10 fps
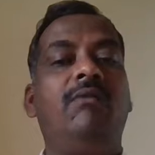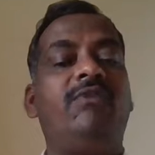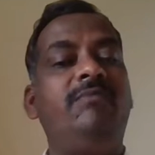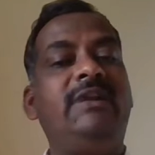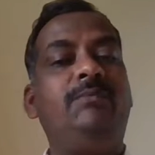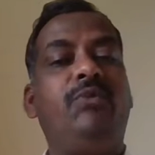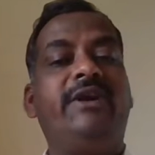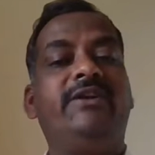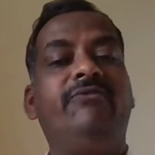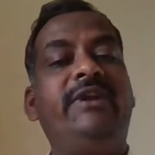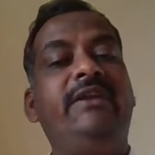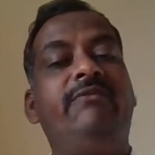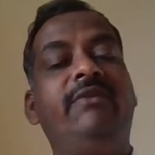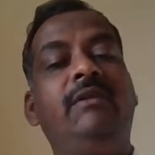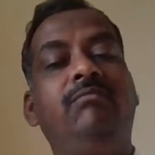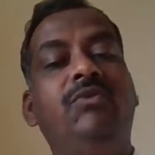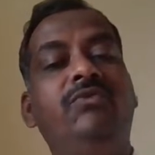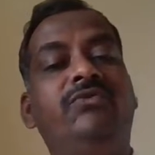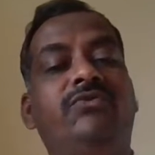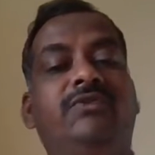From that point, we will
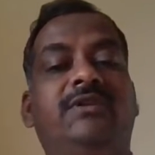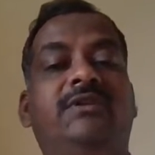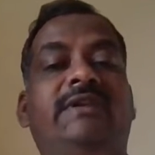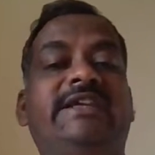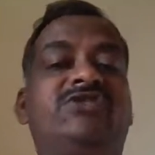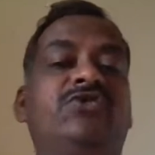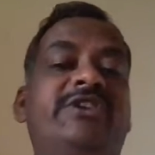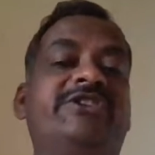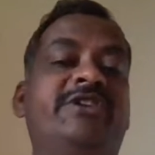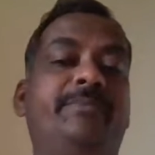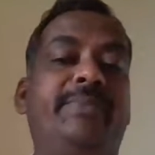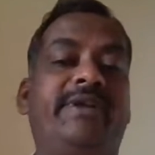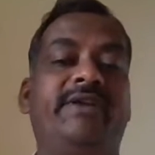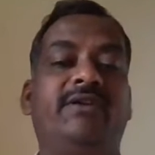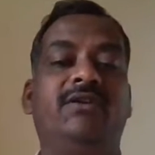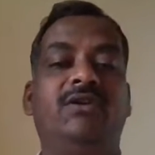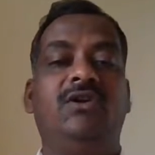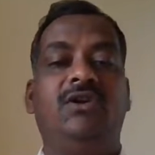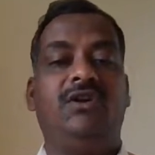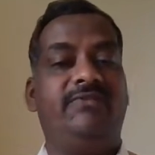move to the Restoration period
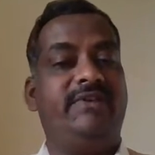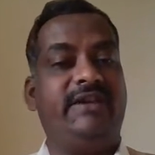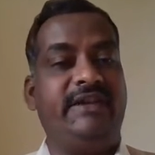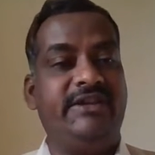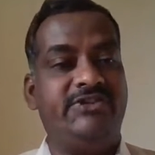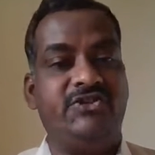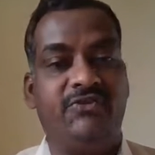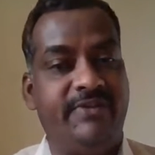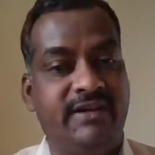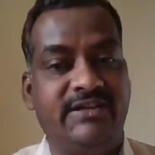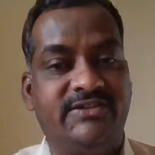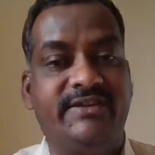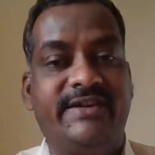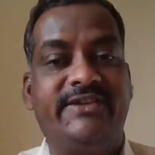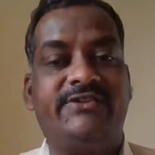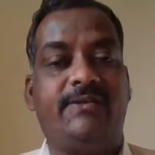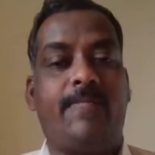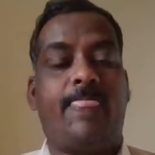of the history of English literature.